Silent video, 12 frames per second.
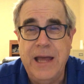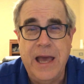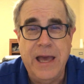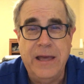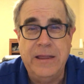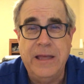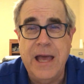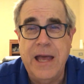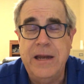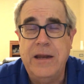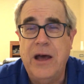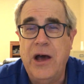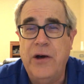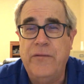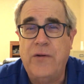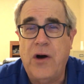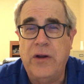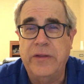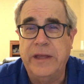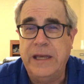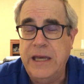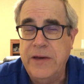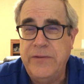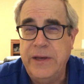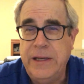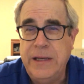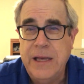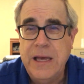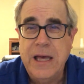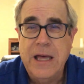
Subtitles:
day, the end of all the giving,